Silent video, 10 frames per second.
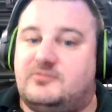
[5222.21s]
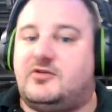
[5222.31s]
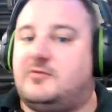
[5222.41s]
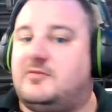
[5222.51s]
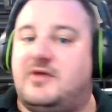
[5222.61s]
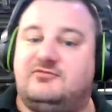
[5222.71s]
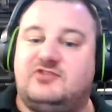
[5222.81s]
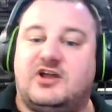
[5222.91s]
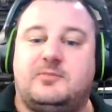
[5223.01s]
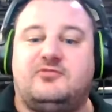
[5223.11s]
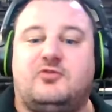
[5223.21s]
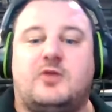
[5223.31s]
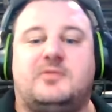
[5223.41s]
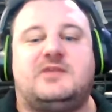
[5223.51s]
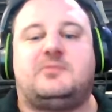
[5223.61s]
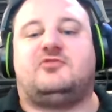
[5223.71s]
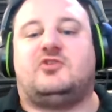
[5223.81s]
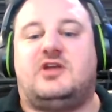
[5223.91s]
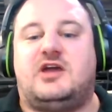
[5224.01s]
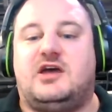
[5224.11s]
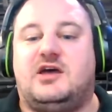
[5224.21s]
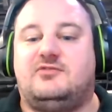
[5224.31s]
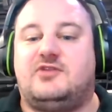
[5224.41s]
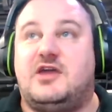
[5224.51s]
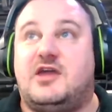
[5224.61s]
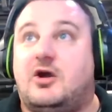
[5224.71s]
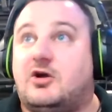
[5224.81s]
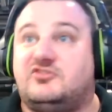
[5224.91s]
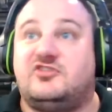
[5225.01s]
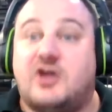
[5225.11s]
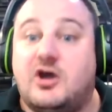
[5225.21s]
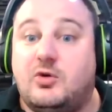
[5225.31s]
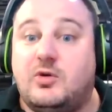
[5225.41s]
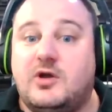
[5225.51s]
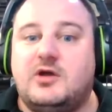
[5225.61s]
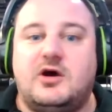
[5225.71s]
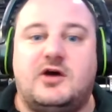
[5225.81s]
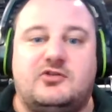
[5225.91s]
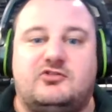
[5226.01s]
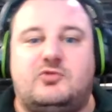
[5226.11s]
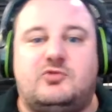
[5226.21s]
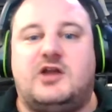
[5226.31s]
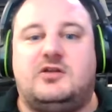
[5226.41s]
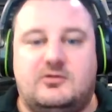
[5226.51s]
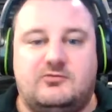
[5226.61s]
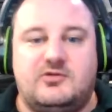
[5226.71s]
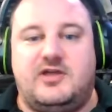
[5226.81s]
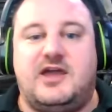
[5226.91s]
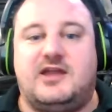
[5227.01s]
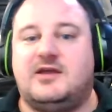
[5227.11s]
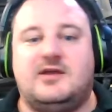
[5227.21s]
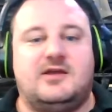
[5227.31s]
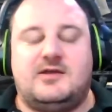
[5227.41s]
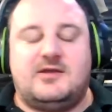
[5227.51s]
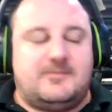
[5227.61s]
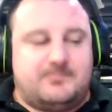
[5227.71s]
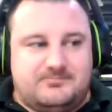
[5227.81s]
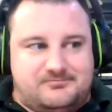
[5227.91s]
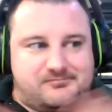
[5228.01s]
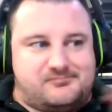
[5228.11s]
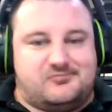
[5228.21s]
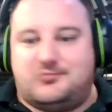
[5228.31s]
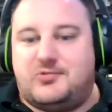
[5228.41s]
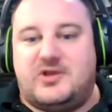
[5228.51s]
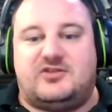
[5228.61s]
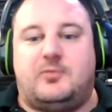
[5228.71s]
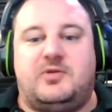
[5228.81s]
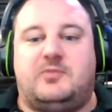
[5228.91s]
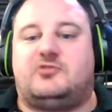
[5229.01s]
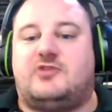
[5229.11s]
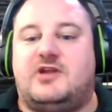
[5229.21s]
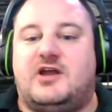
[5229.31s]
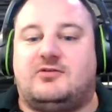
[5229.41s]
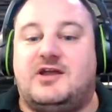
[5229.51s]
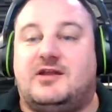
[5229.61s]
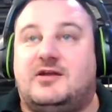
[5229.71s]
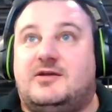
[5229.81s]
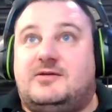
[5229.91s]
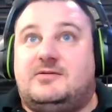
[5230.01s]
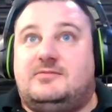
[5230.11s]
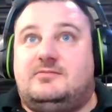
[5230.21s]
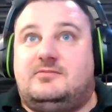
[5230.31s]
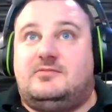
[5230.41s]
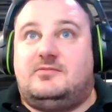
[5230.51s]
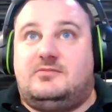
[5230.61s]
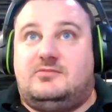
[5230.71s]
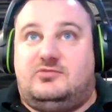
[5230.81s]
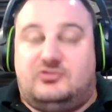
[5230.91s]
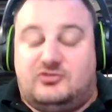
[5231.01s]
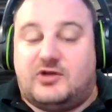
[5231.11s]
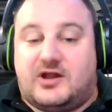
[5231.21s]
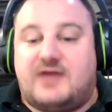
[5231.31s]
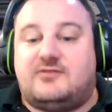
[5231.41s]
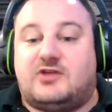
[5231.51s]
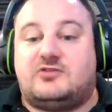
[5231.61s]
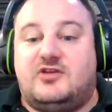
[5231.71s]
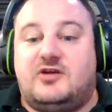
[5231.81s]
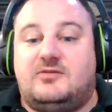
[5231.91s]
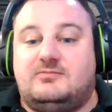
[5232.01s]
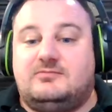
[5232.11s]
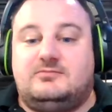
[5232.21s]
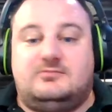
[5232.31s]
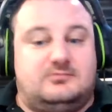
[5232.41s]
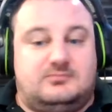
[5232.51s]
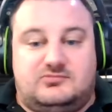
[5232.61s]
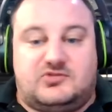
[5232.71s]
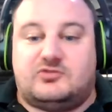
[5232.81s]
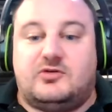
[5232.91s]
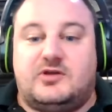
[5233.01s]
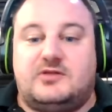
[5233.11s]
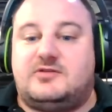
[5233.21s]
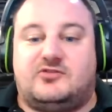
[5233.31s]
Some of them mm. have done it before, but they prefer to have a RTO on their squad relay. Gotcha we tell people straight out right. do not have an RTO. Mm. Don't do it.